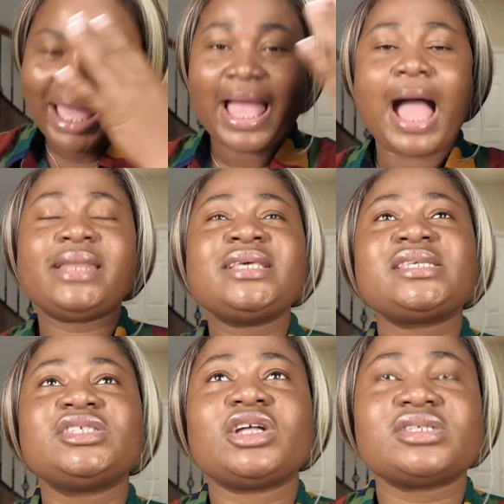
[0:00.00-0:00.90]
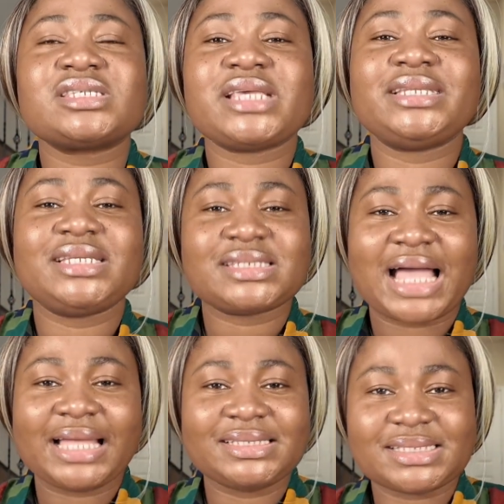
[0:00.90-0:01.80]
And this is not to say this
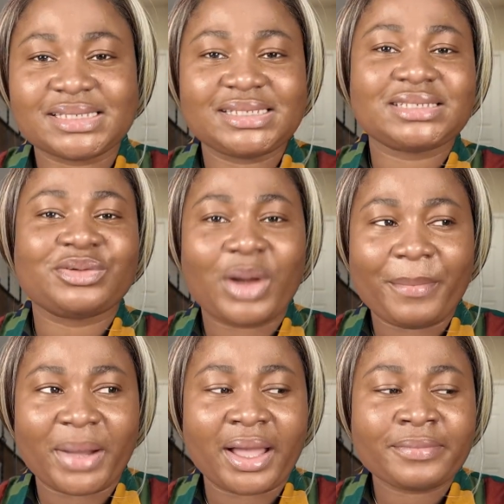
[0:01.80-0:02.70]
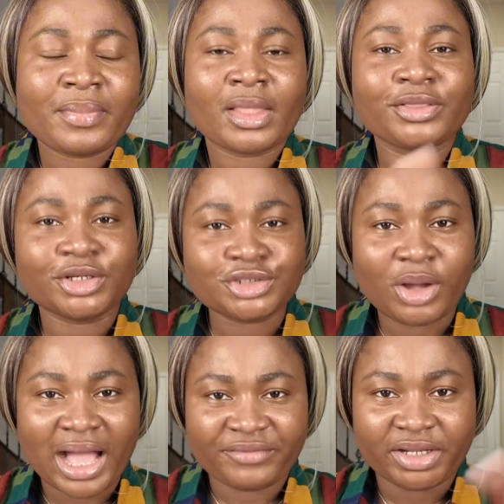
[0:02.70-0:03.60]
auntie, this grandma does
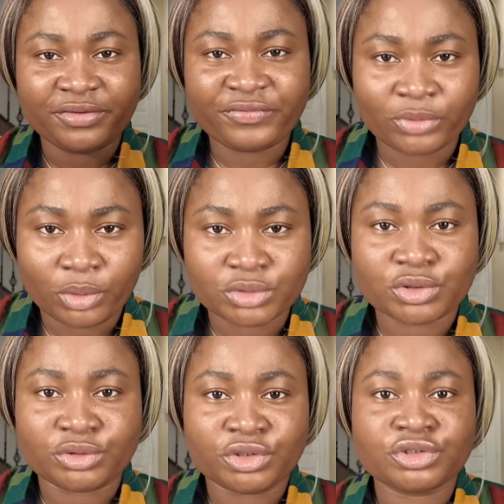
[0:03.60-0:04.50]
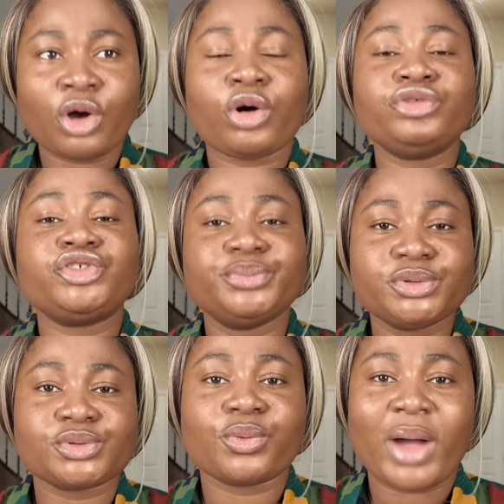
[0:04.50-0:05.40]
not have any flaws or does not contribute
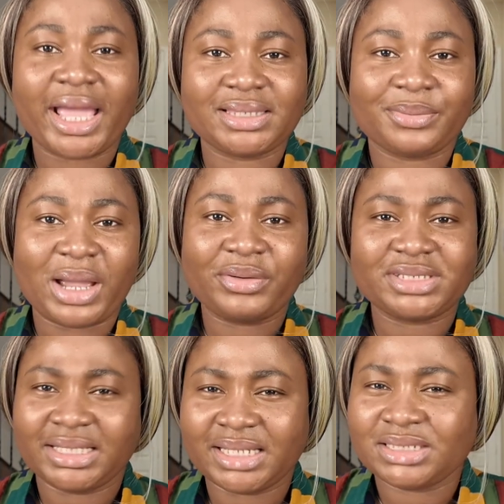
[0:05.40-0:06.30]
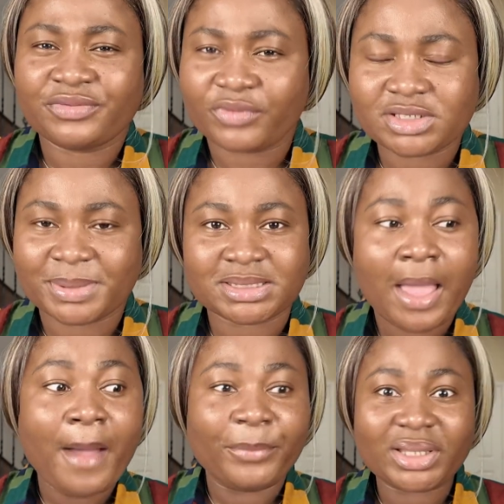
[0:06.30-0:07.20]
to why the marriage ended in the first place.
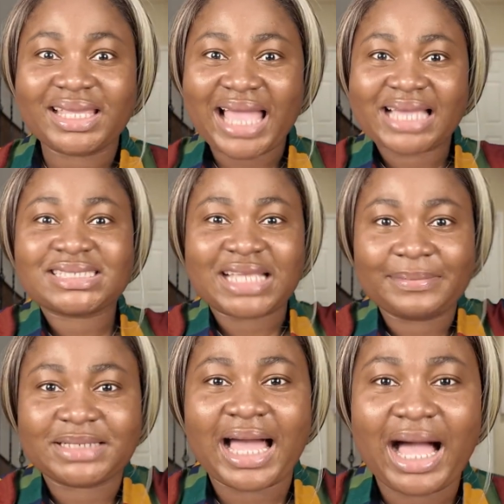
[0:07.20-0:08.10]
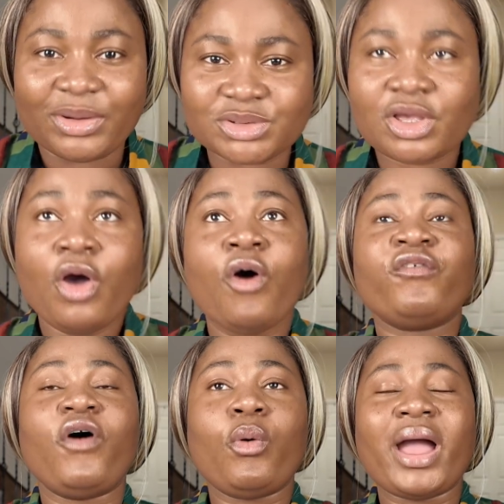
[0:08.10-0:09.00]
But the guy stepped out.
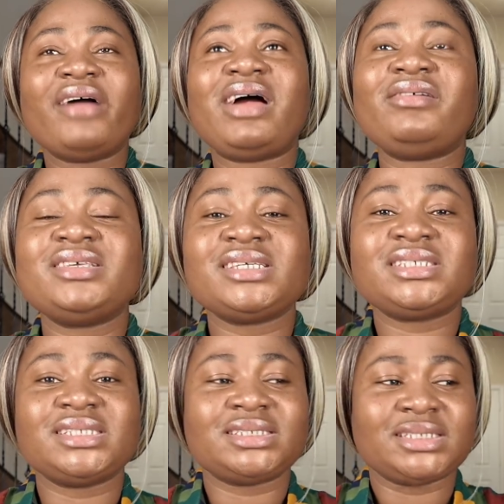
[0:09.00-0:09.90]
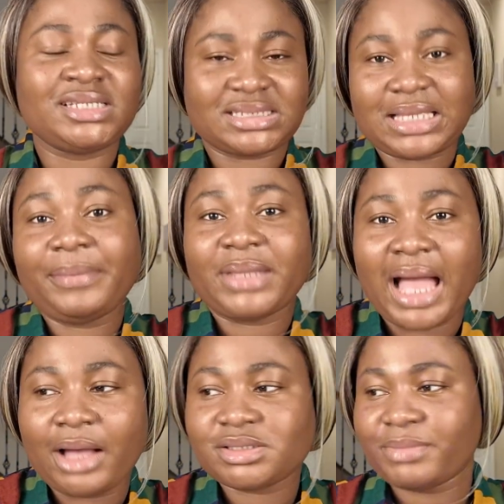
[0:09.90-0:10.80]
For whatever reason he stepped
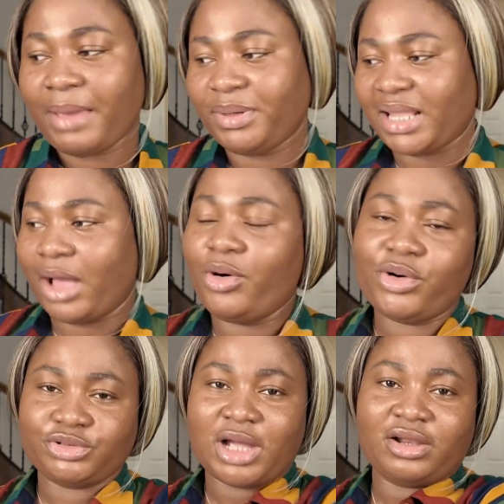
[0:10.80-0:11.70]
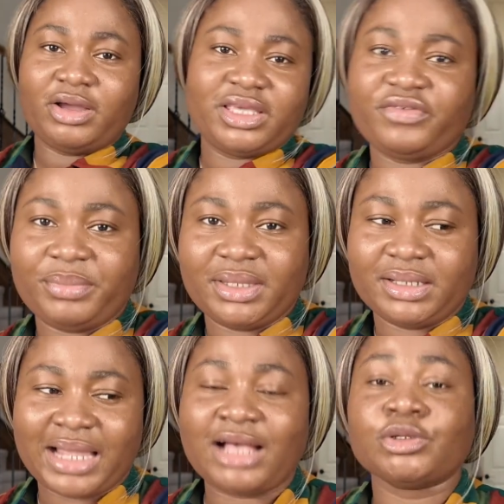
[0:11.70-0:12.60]
out, might be like, oh, you are not giving me in
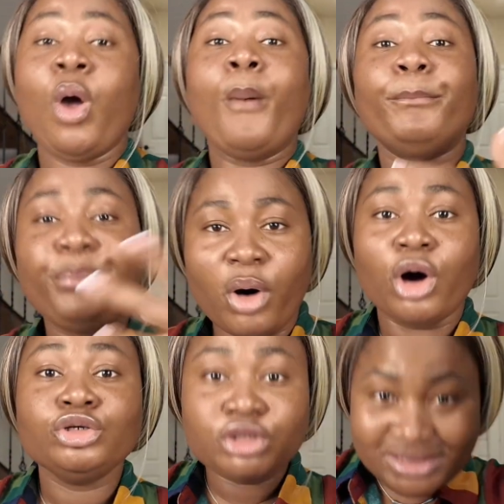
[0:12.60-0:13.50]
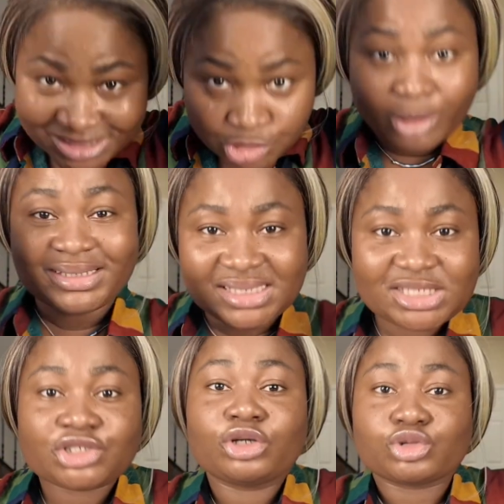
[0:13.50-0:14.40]
the house. But it is your
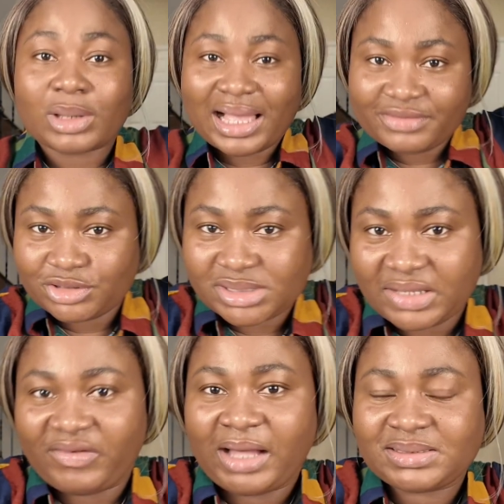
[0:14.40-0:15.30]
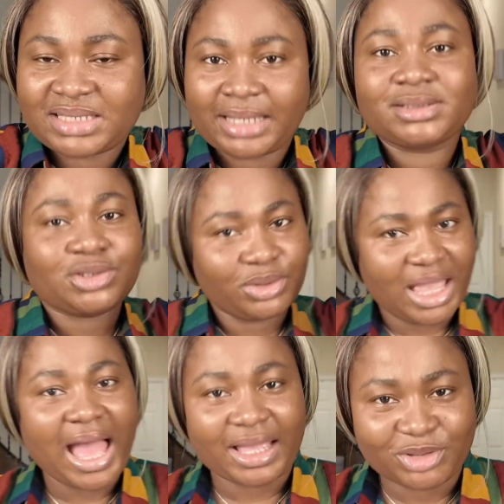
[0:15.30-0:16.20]
decision to carry yourself outside. So
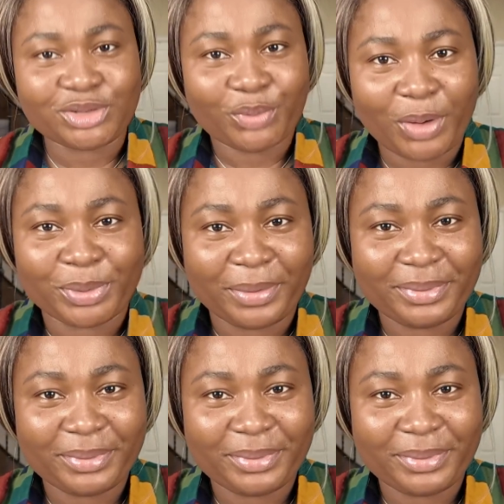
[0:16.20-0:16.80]
yeah, you're the problem.